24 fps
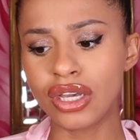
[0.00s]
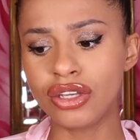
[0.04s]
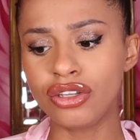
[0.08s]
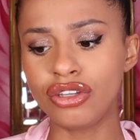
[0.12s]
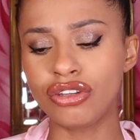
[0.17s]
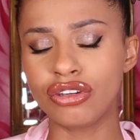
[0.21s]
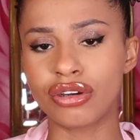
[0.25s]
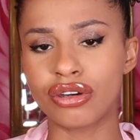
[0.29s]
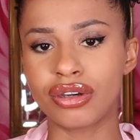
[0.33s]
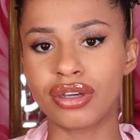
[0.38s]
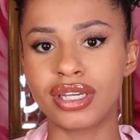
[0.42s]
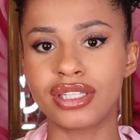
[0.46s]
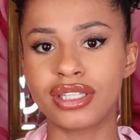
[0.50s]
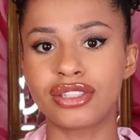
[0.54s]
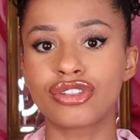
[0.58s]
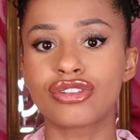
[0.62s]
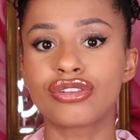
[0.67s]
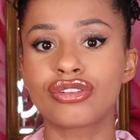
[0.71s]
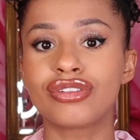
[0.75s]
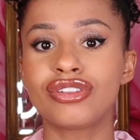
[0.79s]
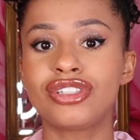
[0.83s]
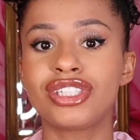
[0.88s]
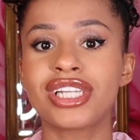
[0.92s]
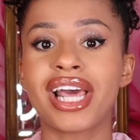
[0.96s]
you know, it's
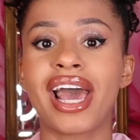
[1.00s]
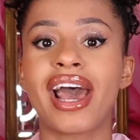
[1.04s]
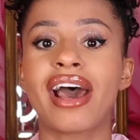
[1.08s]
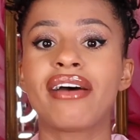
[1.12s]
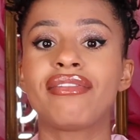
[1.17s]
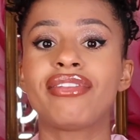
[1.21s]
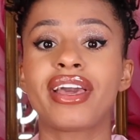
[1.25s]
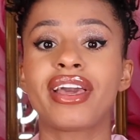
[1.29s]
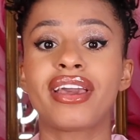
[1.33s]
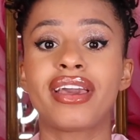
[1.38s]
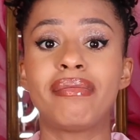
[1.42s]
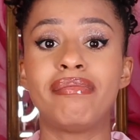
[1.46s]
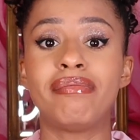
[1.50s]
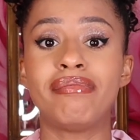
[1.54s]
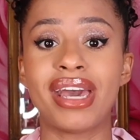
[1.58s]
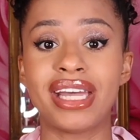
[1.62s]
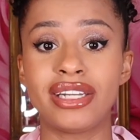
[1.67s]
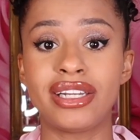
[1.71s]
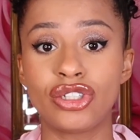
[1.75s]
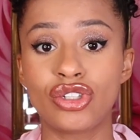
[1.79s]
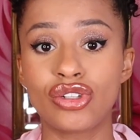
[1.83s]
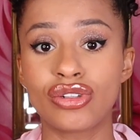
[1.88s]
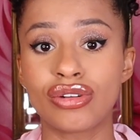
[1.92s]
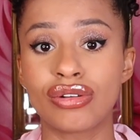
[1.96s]
good to have like a
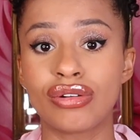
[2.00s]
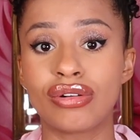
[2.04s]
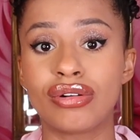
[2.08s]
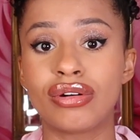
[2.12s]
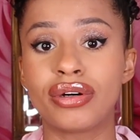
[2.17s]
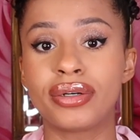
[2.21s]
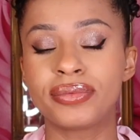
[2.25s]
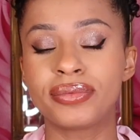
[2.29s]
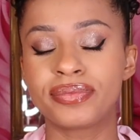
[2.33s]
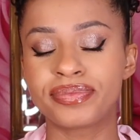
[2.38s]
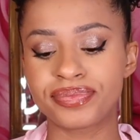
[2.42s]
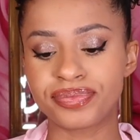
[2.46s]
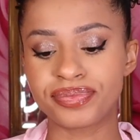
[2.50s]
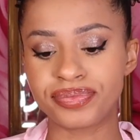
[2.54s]
mentor